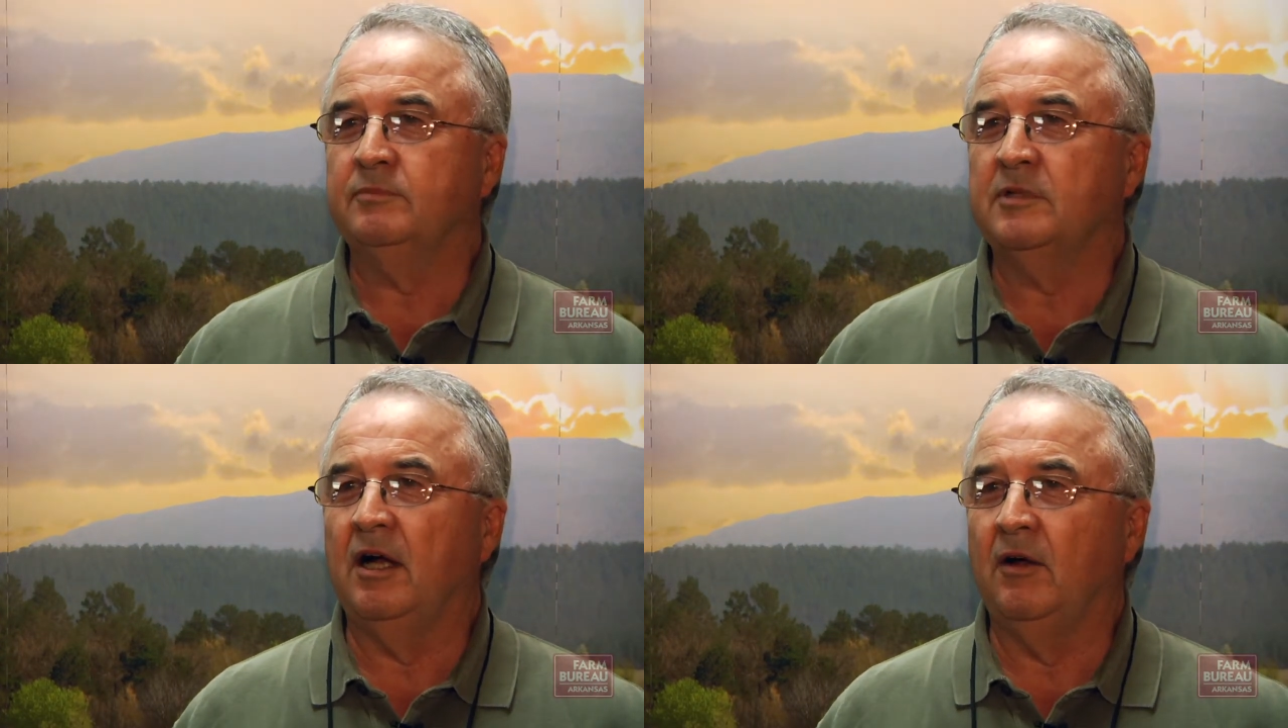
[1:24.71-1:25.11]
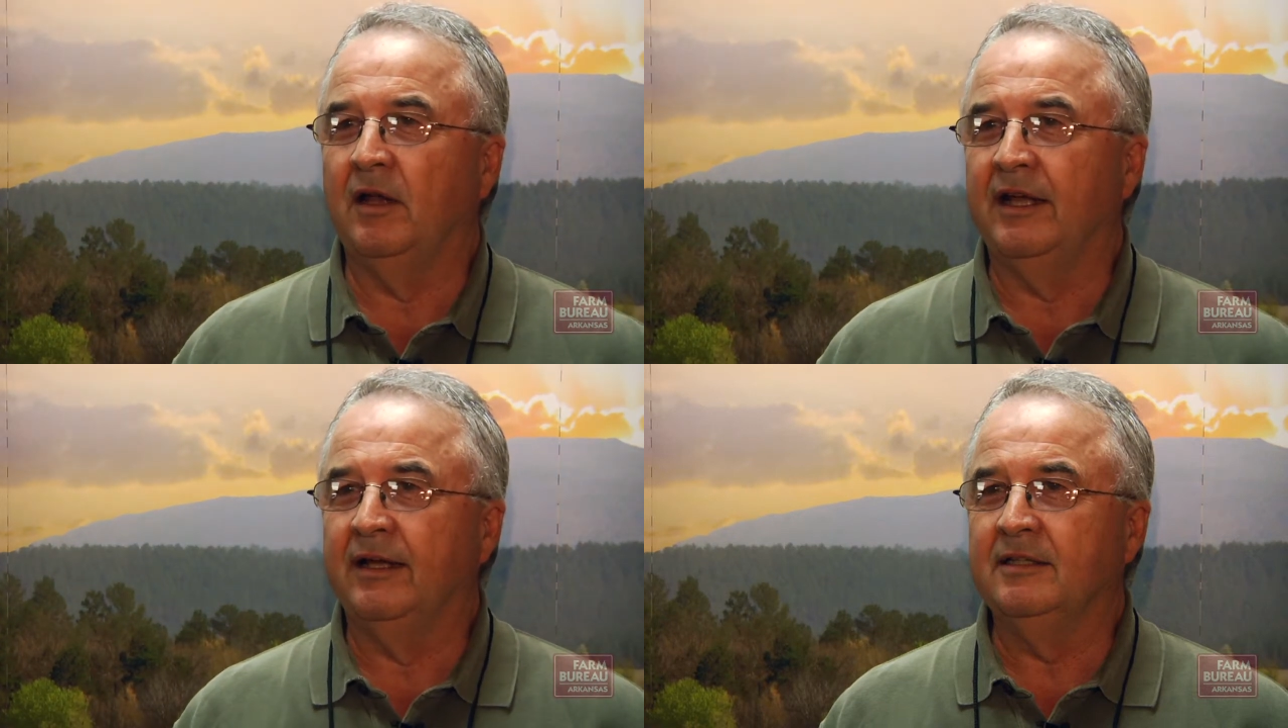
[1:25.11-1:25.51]

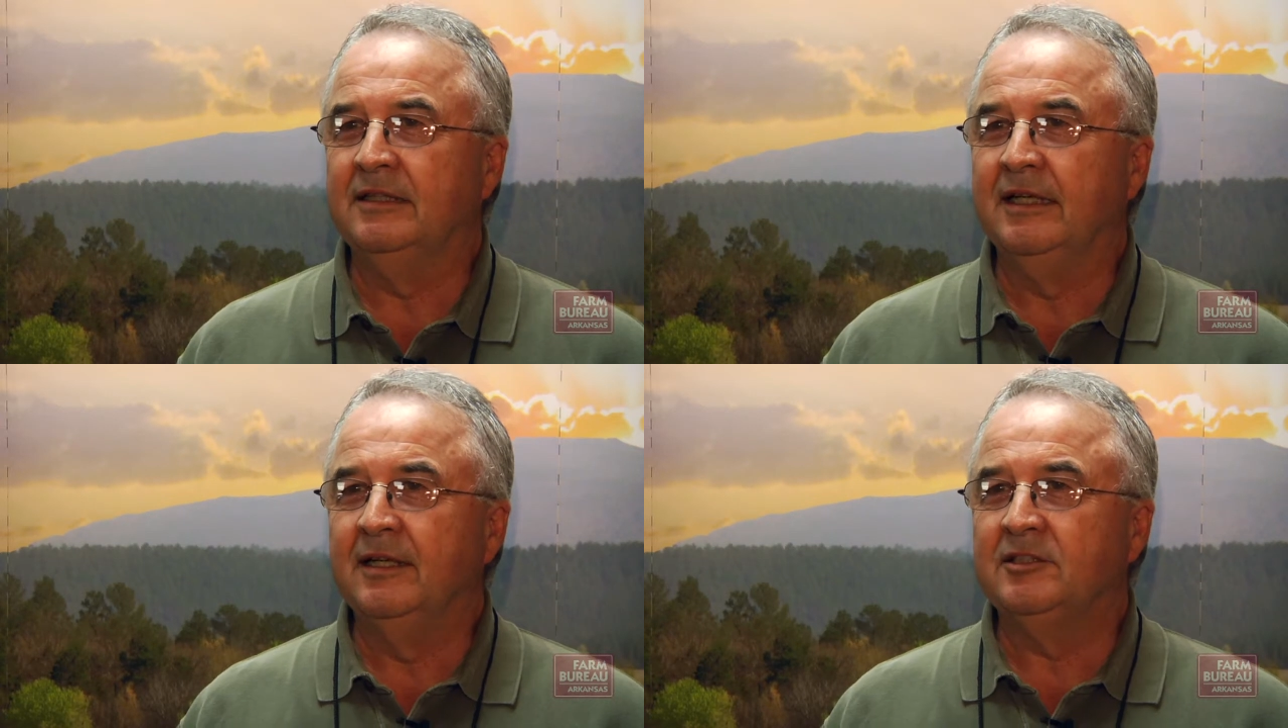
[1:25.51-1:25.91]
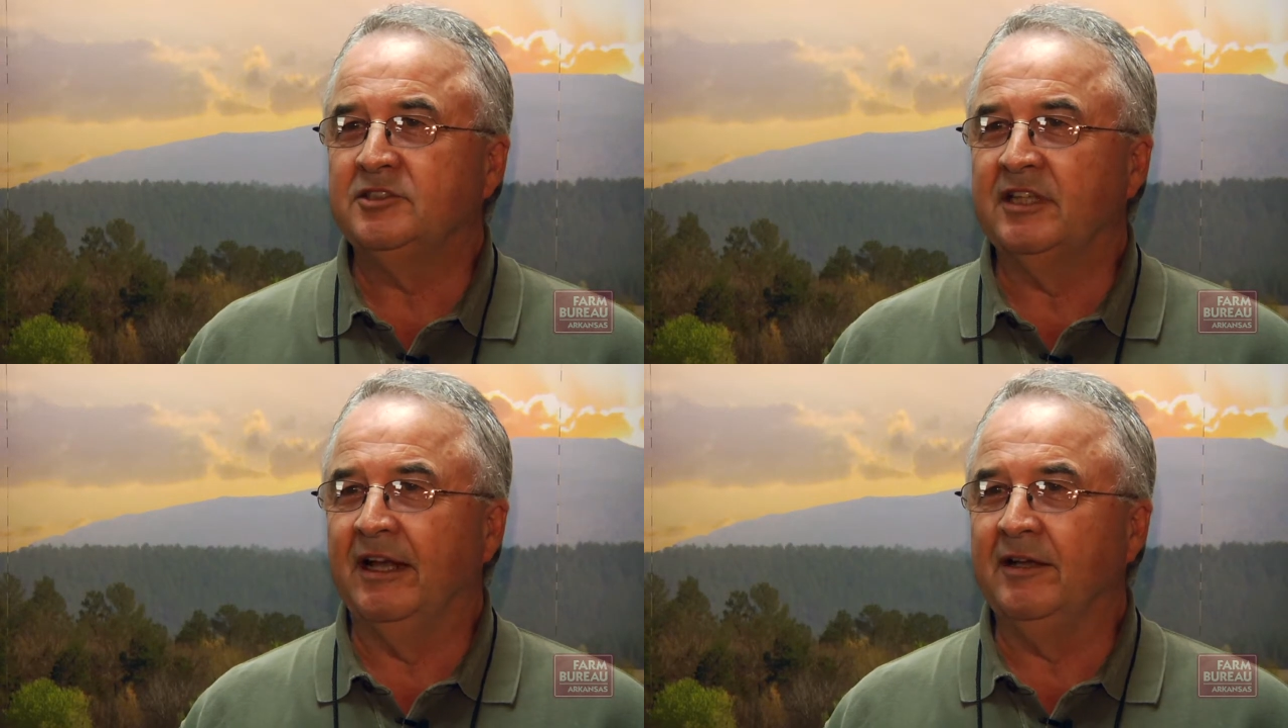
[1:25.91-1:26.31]
calling a
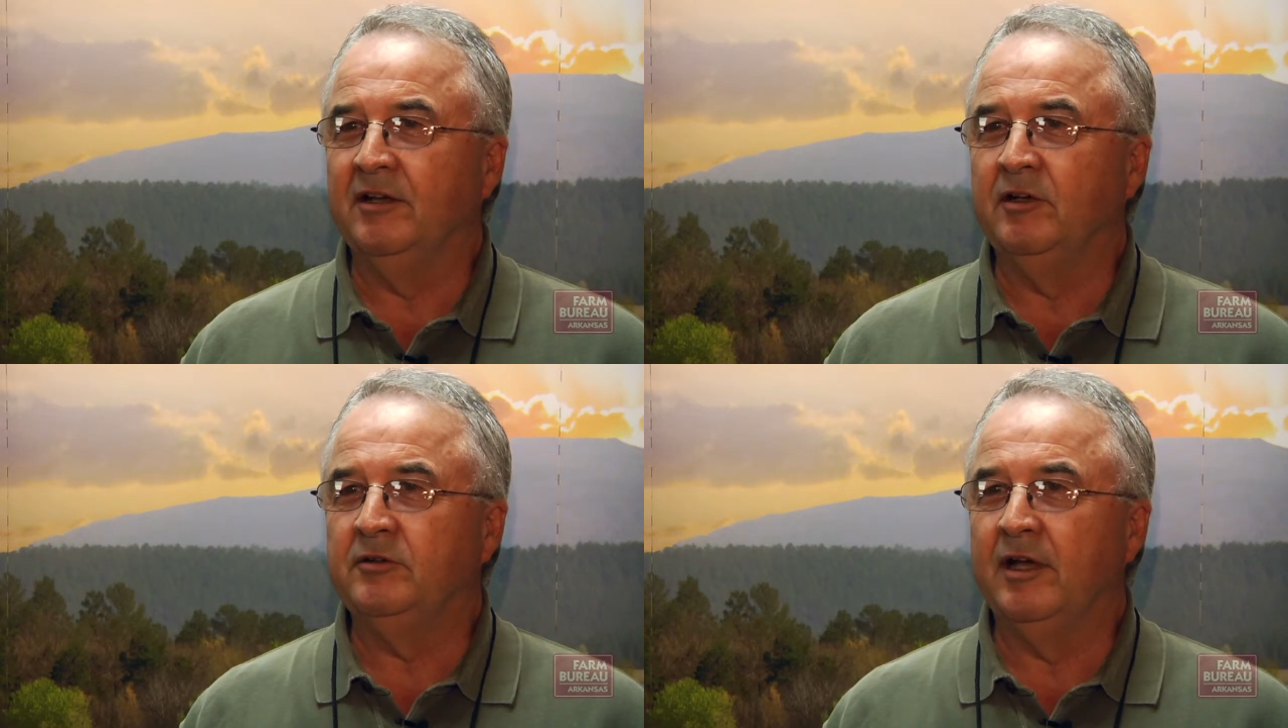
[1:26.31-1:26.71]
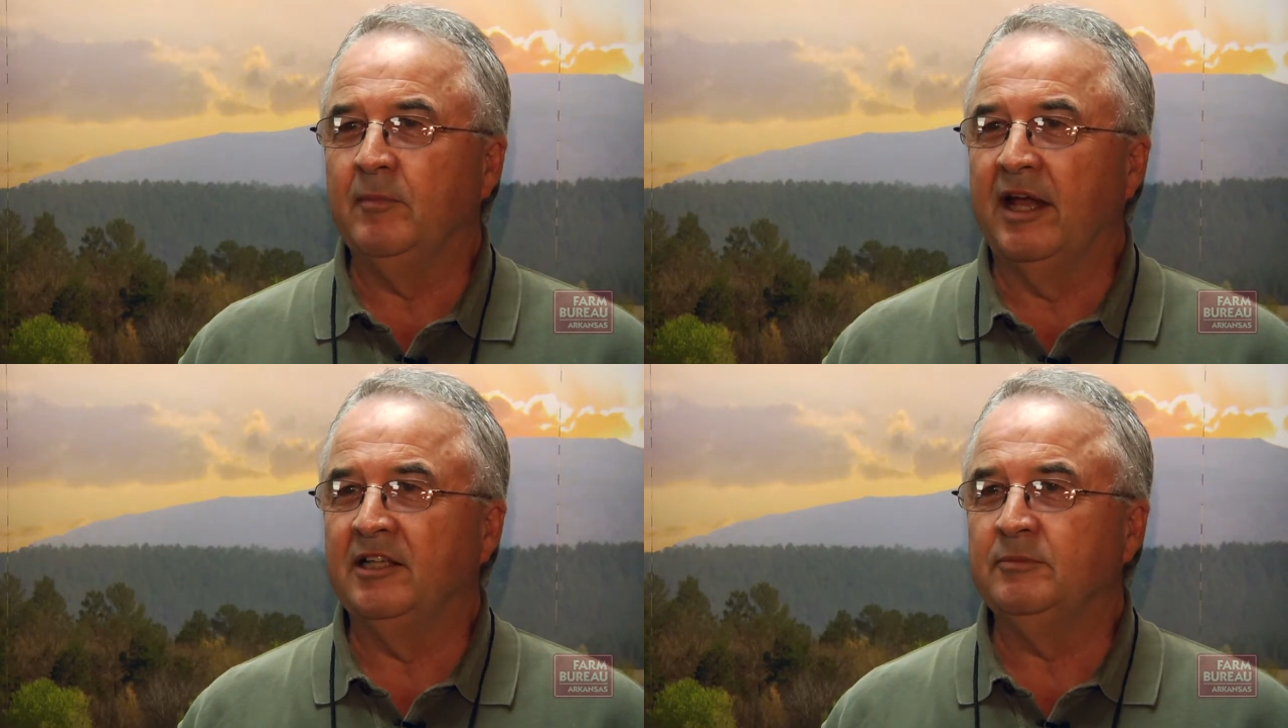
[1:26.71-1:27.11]
state nutrient
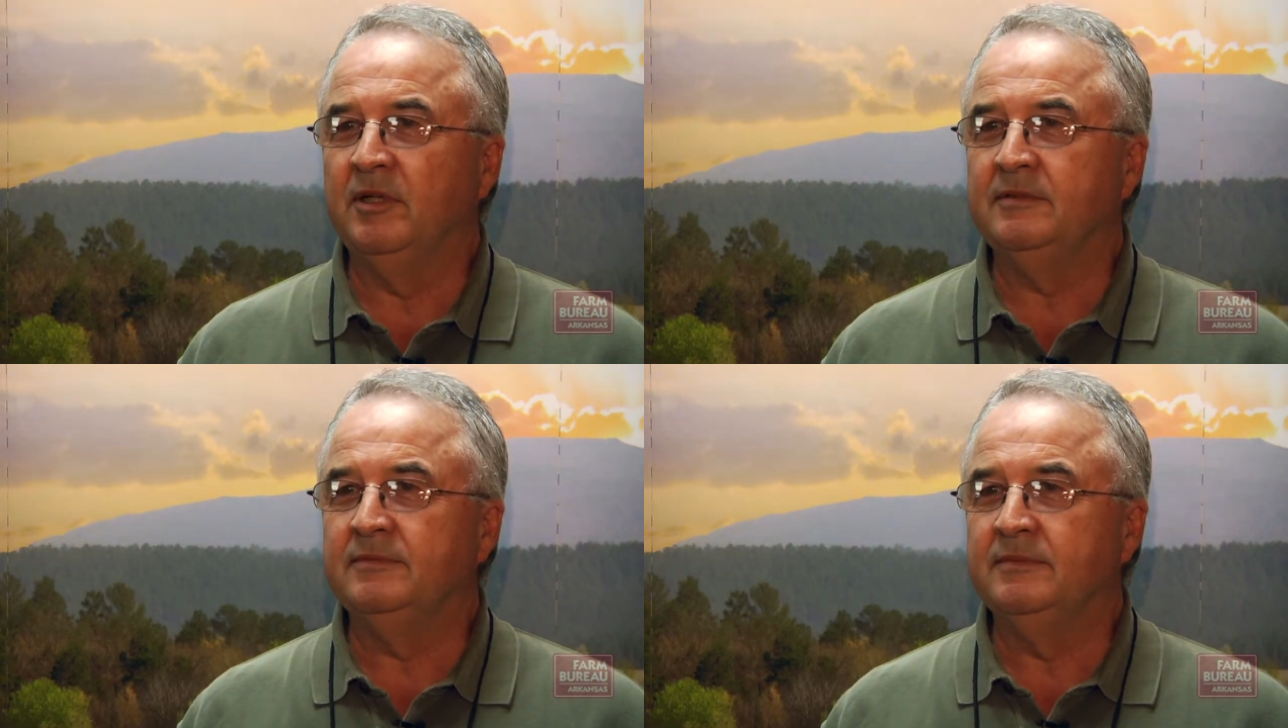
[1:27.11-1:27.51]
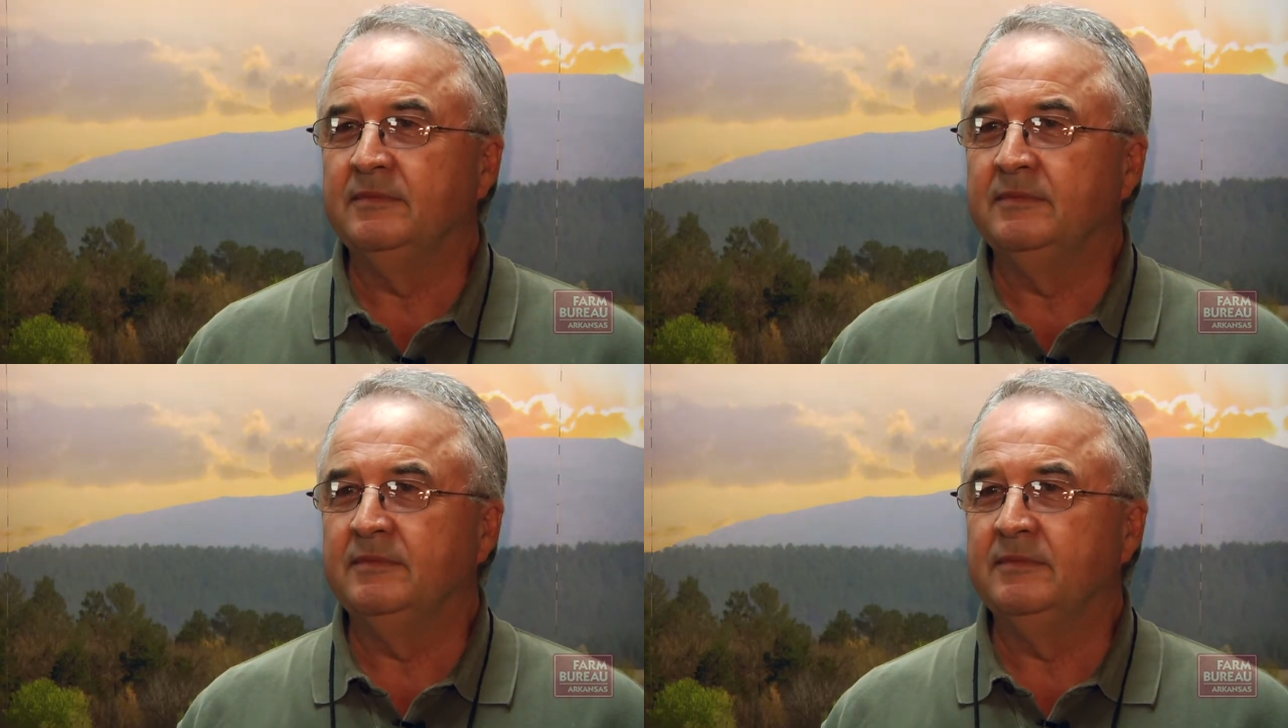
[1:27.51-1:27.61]
management